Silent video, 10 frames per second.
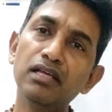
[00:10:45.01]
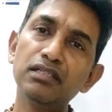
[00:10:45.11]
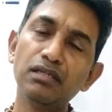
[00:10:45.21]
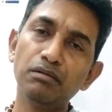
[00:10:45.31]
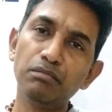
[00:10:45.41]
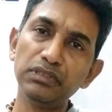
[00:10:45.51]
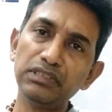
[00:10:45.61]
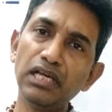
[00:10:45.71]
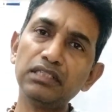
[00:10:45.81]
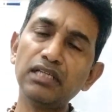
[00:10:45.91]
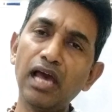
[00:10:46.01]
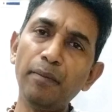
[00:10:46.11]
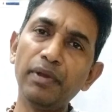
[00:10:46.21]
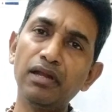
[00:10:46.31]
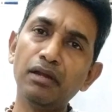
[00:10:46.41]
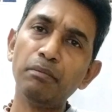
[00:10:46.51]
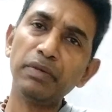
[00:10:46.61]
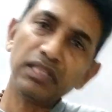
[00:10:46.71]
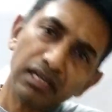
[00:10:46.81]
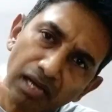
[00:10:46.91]
See, mistakes happen,
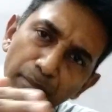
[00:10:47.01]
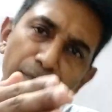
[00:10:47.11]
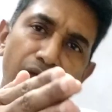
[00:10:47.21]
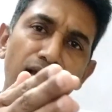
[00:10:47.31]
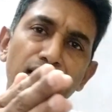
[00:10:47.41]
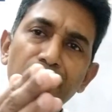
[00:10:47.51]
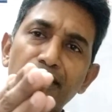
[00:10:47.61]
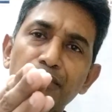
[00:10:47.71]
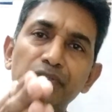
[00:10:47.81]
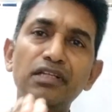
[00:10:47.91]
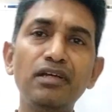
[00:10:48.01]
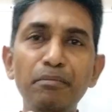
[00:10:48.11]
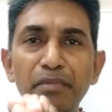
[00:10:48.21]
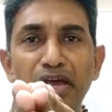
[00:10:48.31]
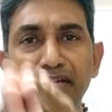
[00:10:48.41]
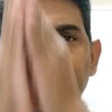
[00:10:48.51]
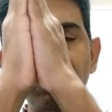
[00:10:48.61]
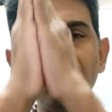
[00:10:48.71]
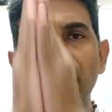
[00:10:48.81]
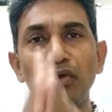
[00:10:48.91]
but then come back. And
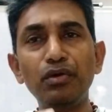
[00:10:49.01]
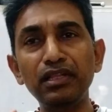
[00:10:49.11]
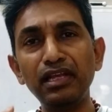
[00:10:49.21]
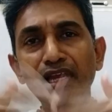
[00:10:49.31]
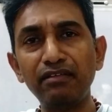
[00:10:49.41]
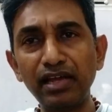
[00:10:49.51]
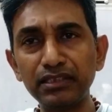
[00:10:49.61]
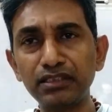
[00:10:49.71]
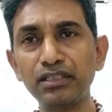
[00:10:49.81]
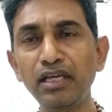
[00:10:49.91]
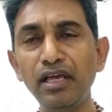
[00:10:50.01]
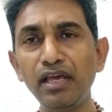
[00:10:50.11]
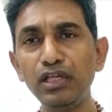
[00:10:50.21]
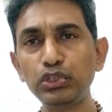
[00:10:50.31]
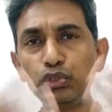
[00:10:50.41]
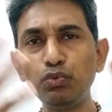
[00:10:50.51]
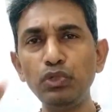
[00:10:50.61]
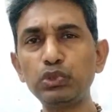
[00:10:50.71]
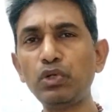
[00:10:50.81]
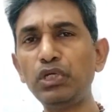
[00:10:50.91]
then follow and then advance. It's you who
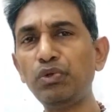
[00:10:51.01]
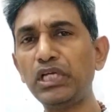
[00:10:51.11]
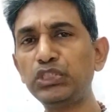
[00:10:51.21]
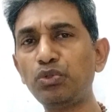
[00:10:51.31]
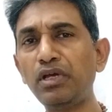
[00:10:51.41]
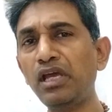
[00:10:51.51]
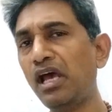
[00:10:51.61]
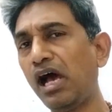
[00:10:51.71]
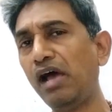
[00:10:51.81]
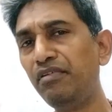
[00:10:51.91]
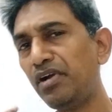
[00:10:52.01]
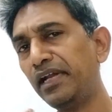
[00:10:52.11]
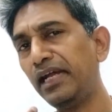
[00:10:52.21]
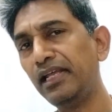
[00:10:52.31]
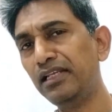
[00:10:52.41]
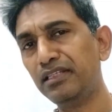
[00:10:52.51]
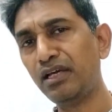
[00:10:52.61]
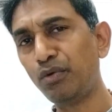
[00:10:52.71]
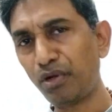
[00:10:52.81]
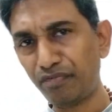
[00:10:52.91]
is going to enjoy. I will not get
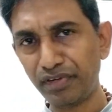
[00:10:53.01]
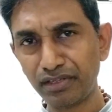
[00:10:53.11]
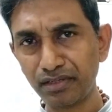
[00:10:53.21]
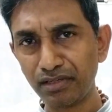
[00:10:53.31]
anything out of it.